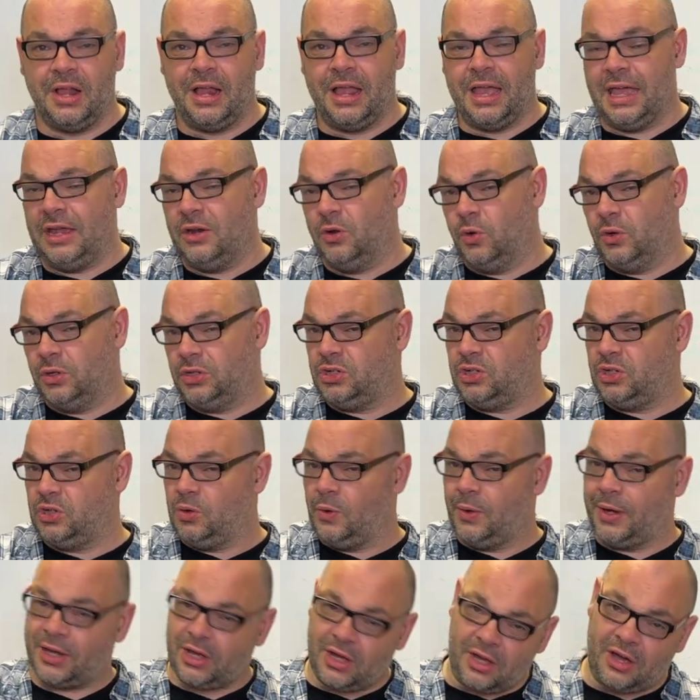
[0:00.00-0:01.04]
in order to
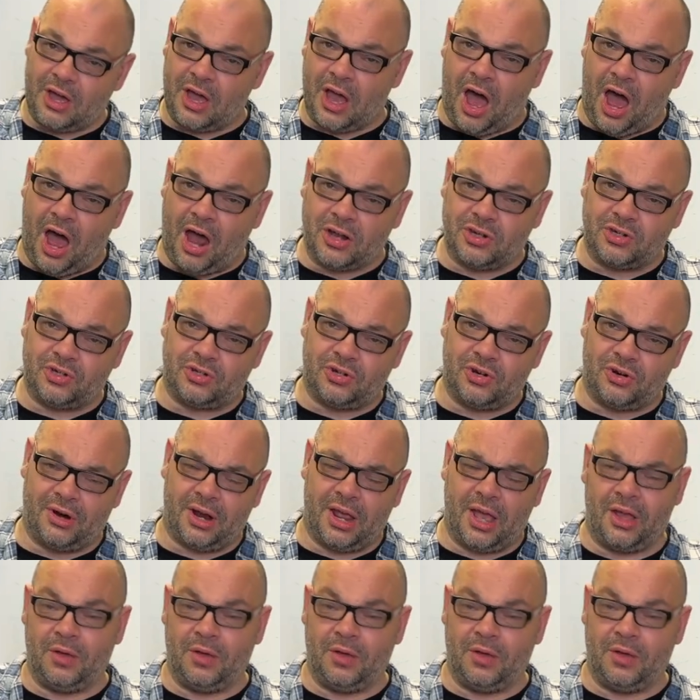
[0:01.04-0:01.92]
do a card trick,